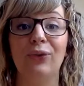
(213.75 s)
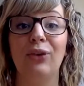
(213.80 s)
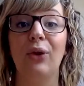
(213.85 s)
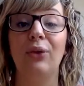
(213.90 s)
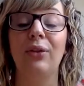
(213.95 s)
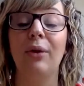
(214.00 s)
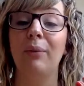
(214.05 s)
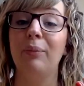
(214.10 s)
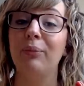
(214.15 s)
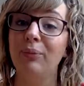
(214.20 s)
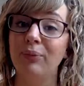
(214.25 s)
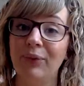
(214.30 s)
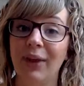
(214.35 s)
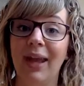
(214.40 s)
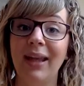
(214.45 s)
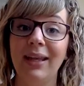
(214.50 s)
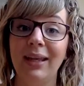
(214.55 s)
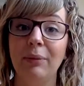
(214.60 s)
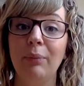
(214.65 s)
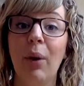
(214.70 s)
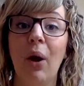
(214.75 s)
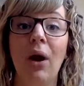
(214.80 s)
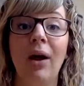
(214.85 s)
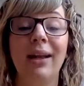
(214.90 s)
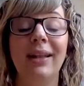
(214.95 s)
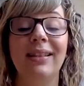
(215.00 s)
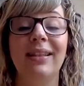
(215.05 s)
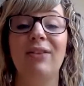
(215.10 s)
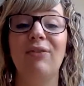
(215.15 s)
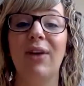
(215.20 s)
so that taking part
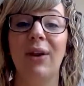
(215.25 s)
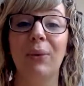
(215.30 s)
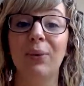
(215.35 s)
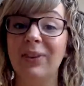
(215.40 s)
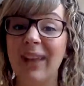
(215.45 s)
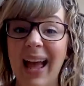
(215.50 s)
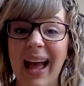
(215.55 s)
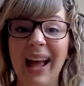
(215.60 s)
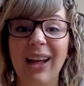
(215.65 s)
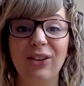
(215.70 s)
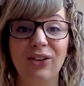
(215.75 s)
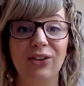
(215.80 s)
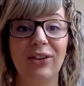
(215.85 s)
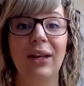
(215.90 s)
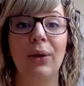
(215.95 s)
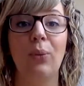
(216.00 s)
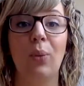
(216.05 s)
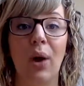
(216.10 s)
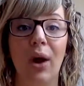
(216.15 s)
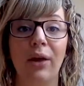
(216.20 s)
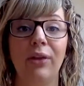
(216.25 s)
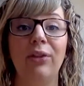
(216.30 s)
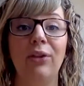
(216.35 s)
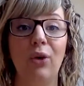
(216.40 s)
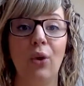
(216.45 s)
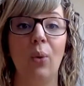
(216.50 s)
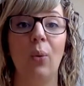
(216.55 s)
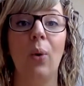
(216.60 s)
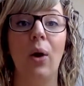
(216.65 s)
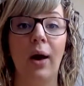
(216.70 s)
in the event was actually worth
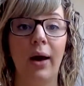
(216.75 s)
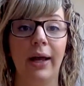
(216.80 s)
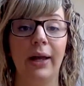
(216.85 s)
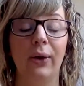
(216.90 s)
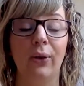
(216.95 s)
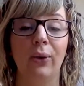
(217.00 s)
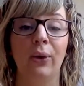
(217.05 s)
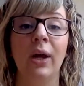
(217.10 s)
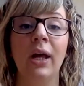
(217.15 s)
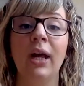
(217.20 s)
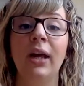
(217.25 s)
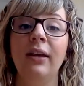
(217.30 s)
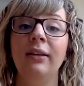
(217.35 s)
your while.